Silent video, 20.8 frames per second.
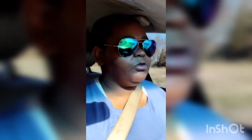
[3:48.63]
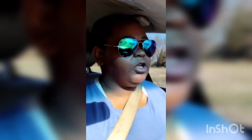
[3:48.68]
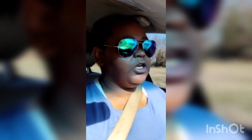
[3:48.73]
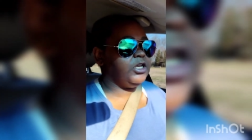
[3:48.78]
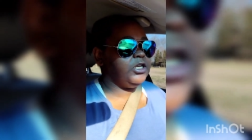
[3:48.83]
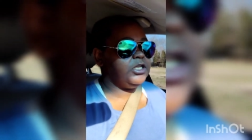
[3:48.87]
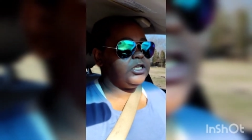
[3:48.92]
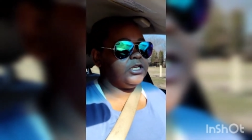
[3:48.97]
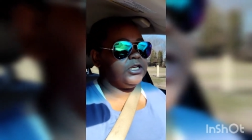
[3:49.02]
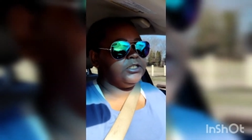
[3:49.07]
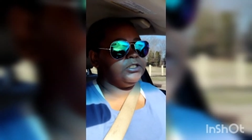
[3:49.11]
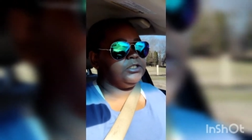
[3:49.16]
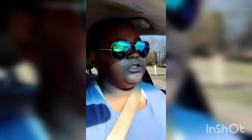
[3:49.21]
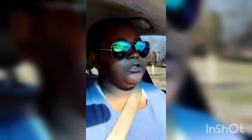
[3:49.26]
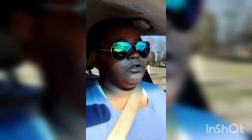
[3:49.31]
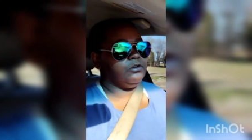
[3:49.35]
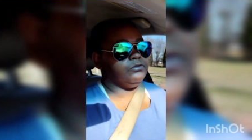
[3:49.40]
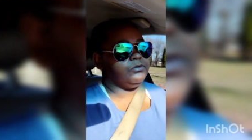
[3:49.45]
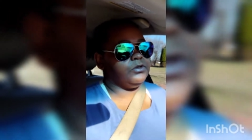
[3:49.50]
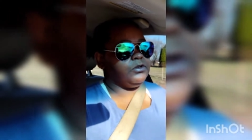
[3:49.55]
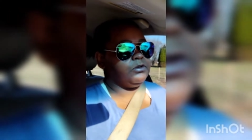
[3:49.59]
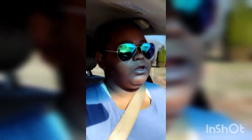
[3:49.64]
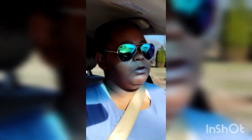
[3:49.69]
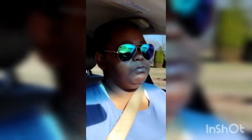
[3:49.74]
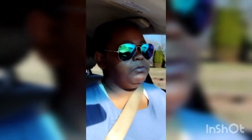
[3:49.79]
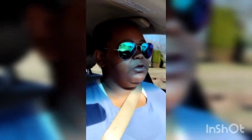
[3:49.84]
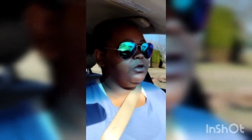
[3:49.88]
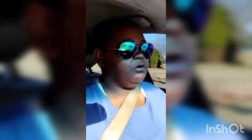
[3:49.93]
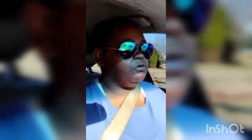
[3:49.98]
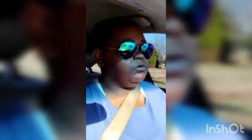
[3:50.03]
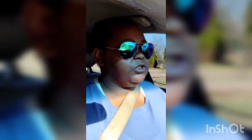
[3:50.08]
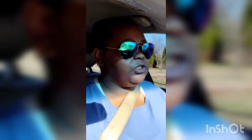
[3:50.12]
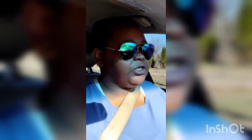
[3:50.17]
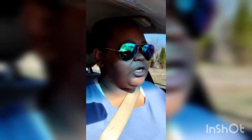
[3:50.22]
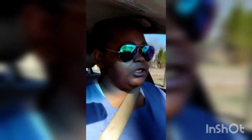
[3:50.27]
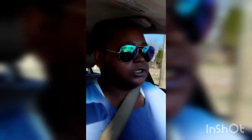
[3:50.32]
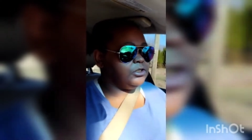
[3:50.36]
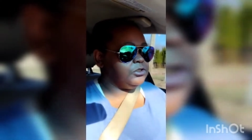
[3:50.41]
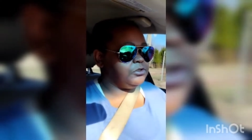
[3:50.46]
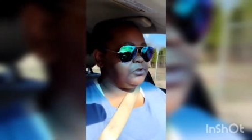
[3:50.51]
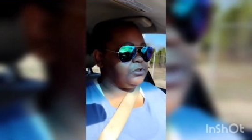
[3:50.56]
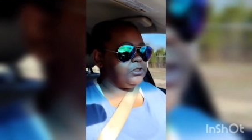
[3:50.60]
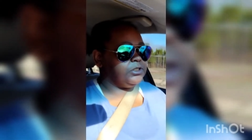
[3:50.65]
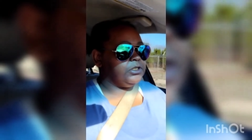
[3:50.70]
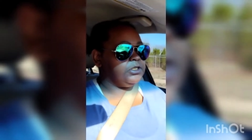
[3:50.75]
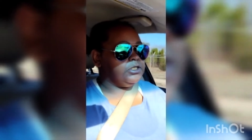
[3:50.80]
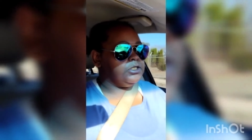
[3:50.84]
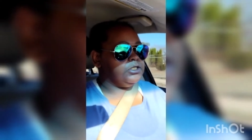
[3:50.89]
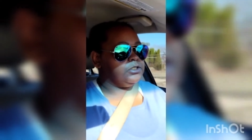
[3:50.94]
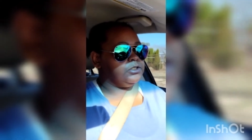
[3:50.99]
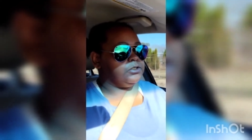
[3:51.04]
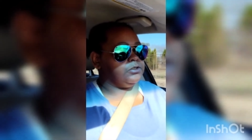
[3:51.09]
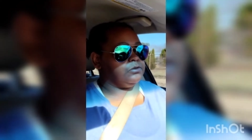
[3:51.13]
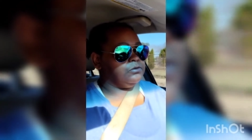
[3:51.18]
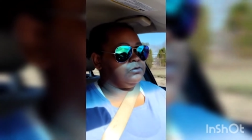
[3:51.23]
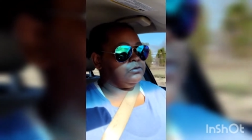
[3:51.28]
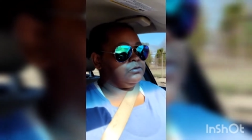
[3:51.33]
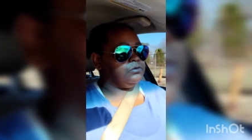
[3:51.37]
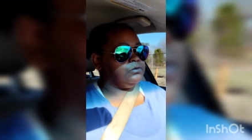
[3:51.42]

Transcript: any of that stuff. So let me know what y'all interested in too.